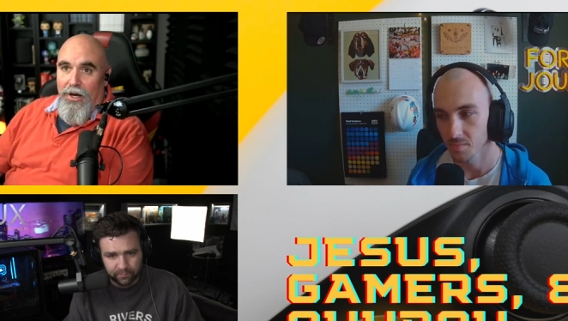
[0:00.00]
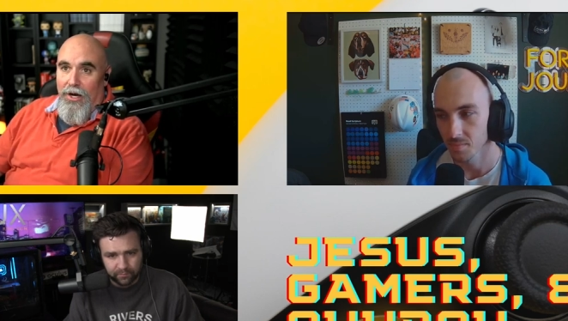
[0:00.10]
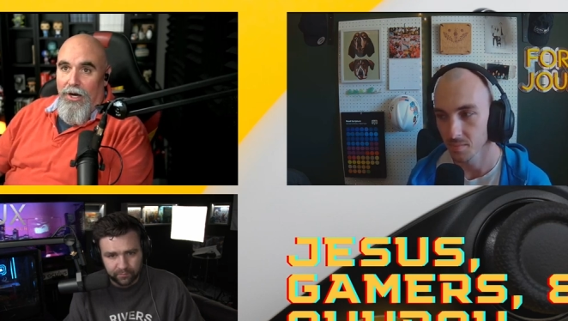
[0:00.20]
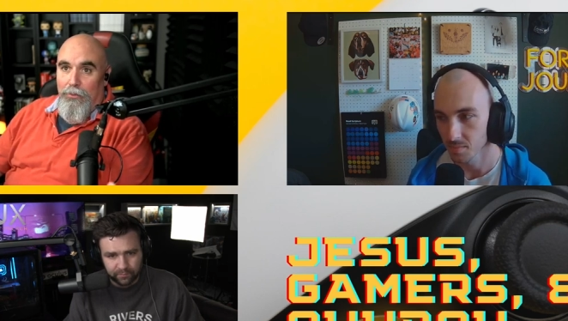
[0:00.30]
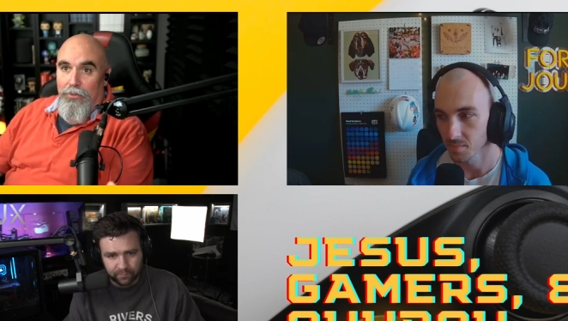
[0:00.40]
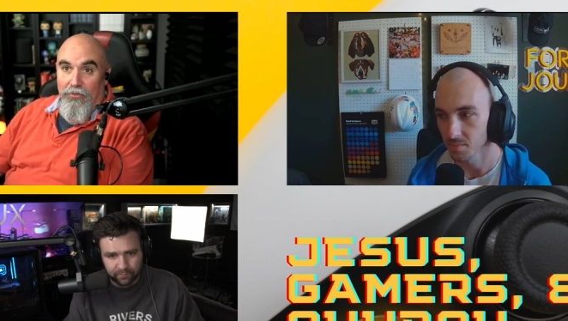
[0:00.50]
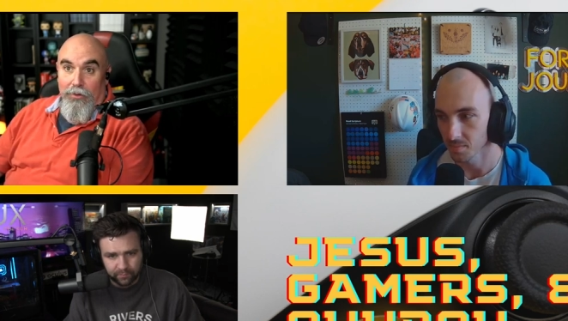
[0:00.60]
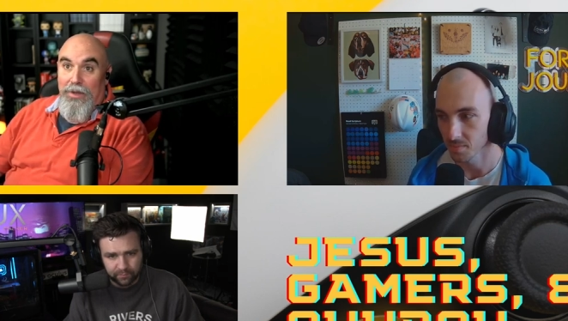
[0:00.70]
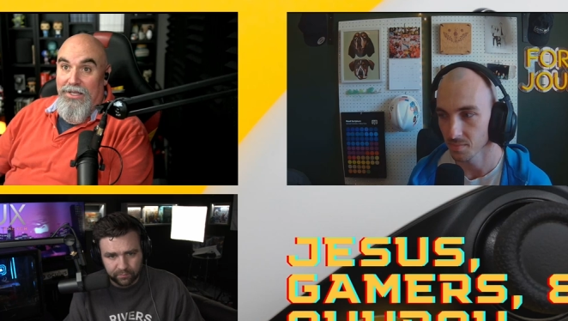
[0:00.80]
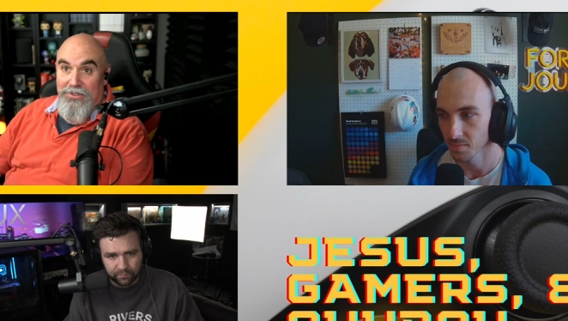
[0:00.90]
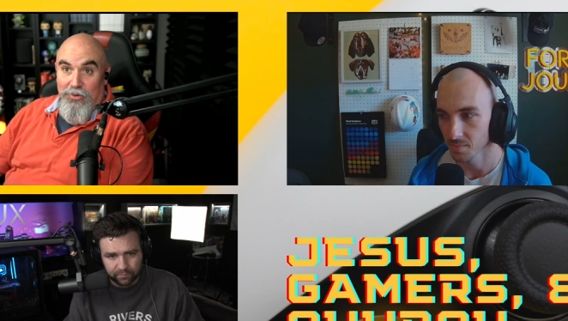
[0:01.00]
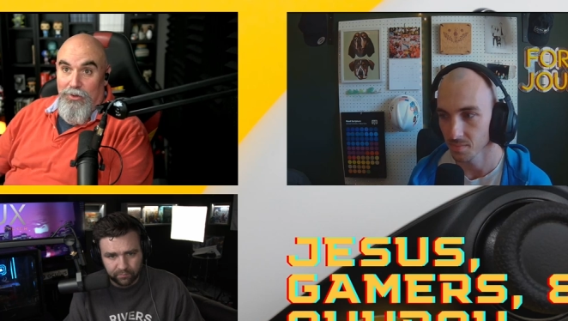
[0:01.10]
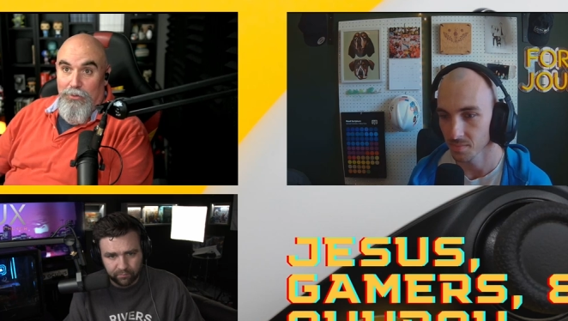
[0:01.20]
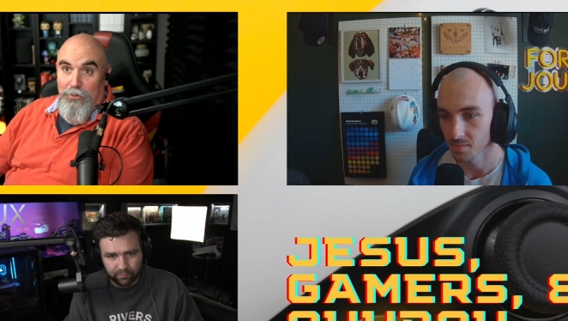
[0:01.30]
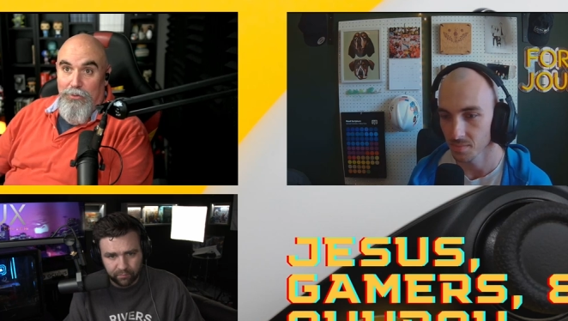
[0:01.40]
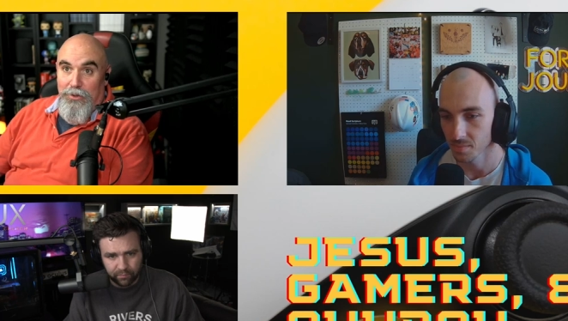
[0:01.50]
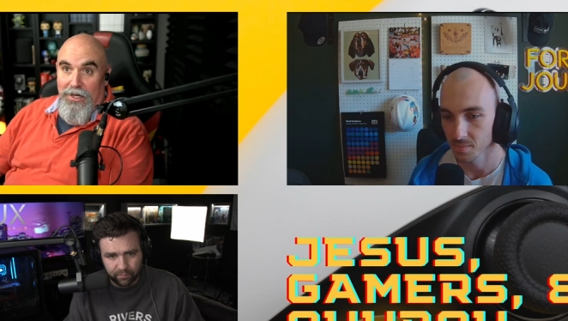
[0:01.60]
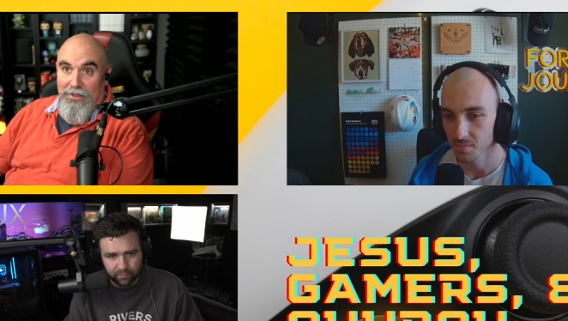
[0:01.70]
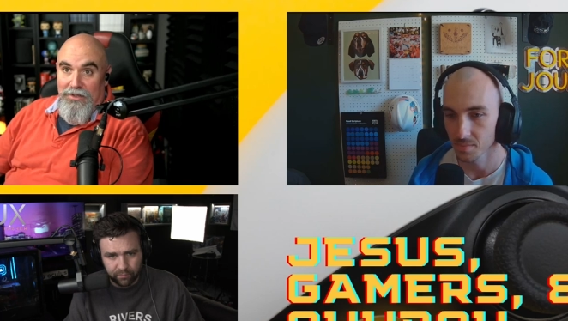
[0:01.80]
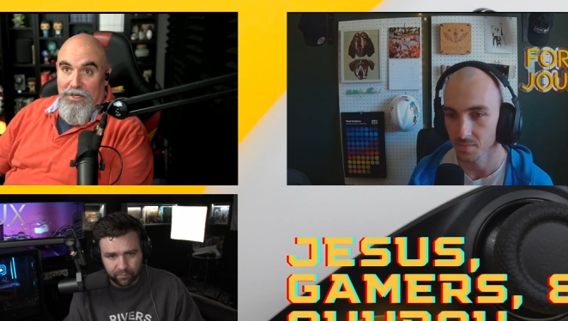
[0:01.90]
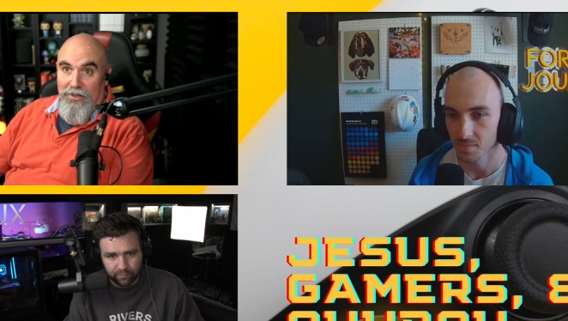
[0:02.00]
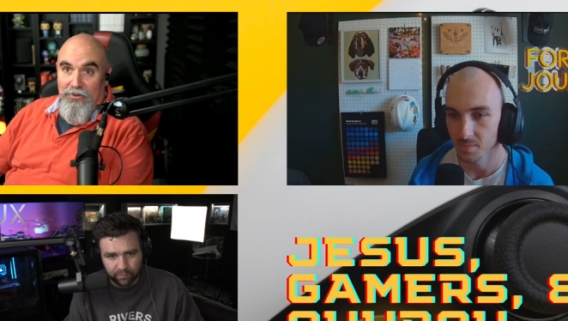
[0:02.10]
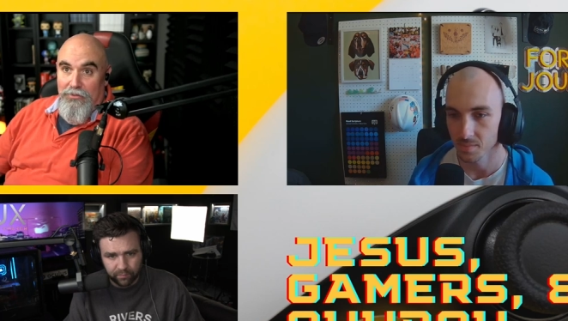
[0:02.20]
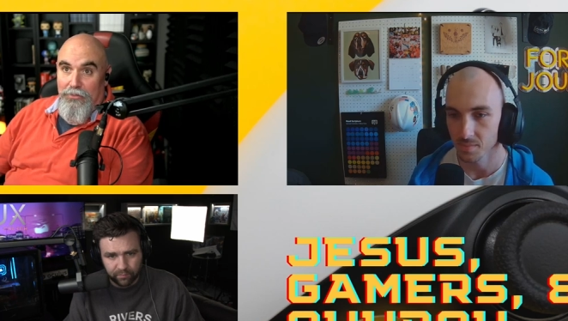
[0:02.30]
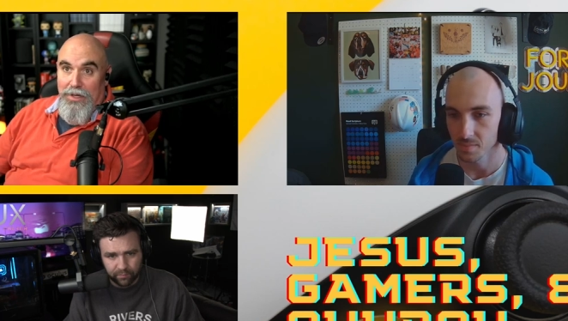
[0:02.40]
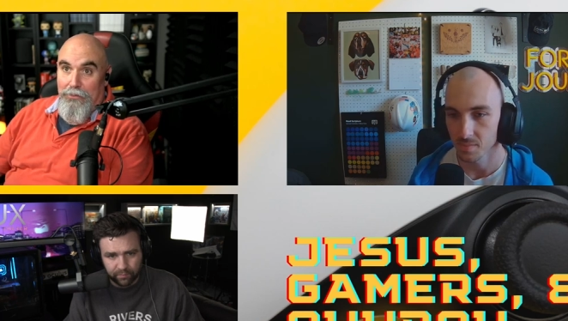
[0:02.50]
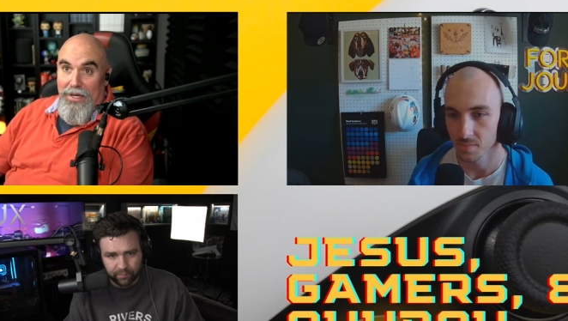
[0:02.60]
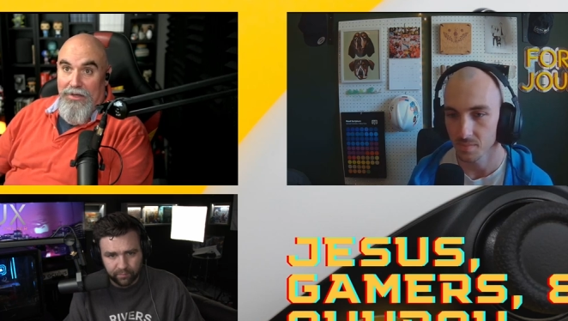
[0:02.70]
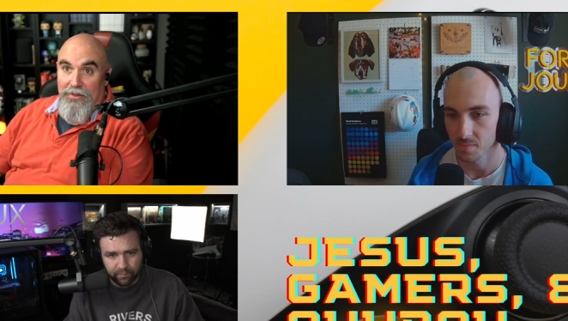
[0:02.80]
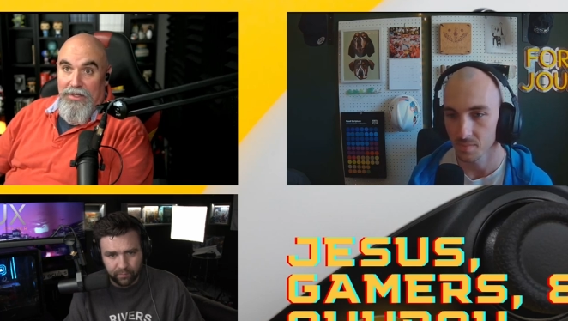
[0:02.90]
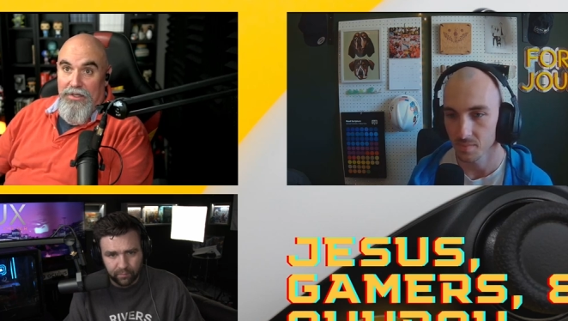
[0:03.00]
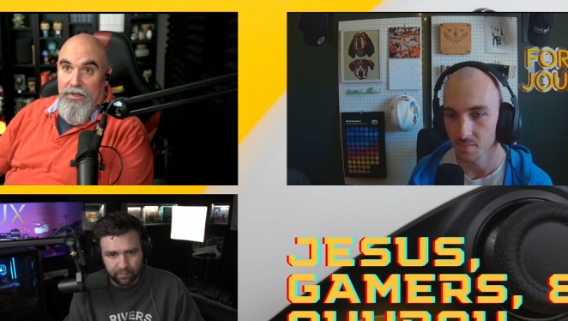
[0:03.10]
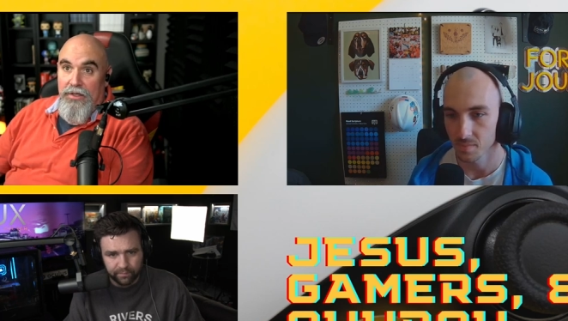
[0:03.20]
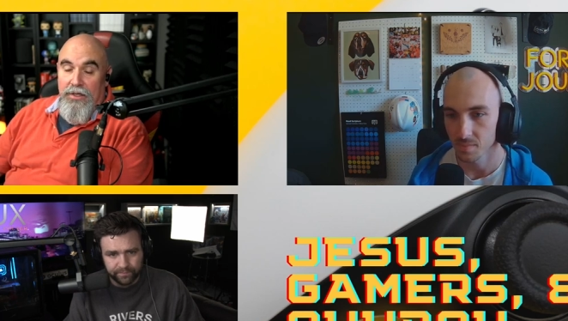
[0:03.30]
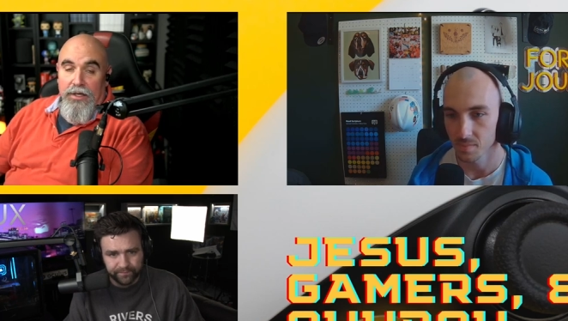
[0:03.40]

Speaker 1: uh, before mm-hmm. Megazord when we got together back then,